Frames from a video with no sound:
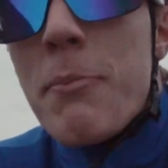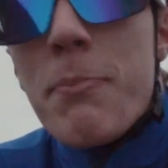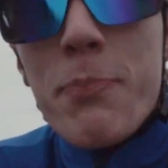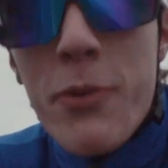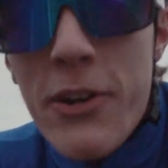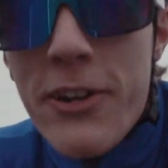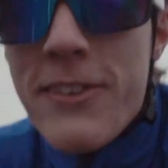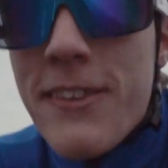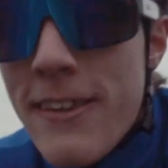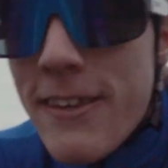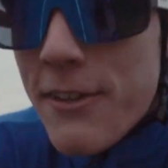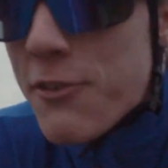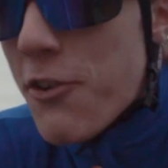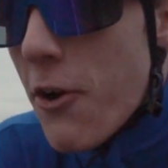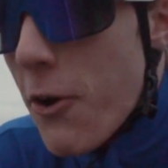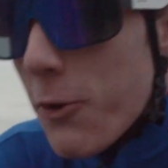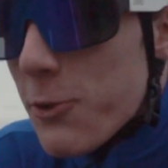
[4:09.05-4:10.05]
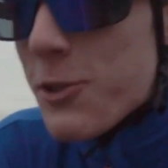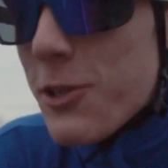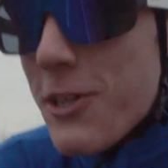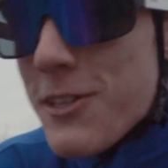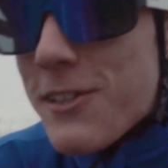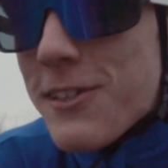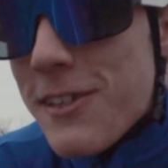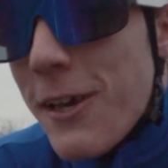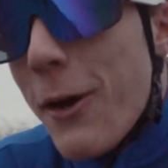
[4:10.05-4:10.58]
pretty
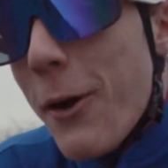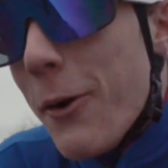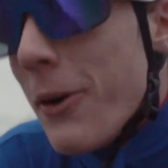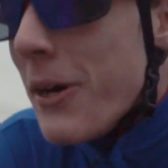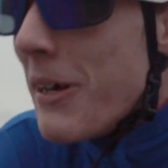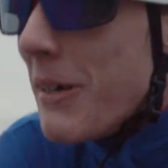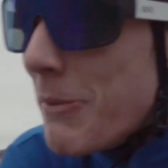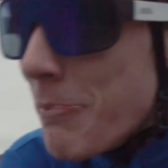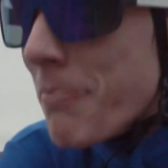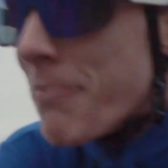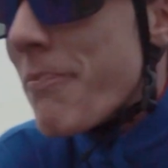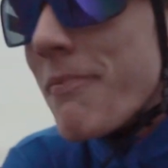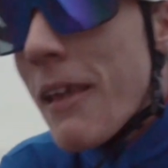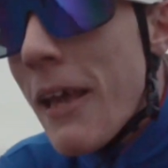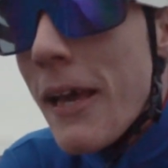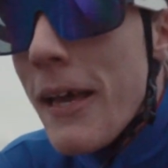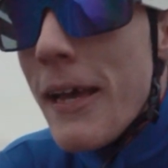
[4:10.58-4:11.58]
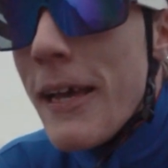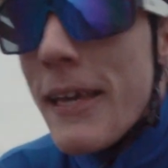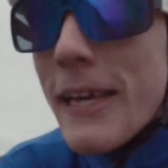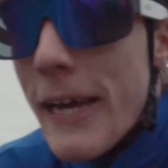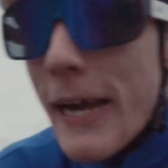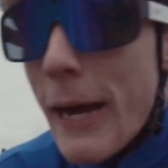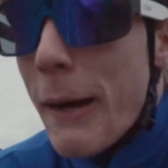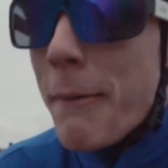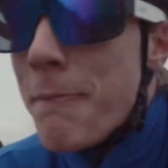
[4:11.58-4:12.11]
atrocious. So
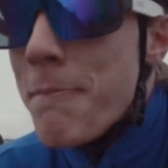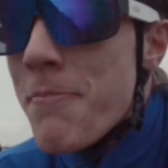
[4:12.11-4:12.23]
yeah.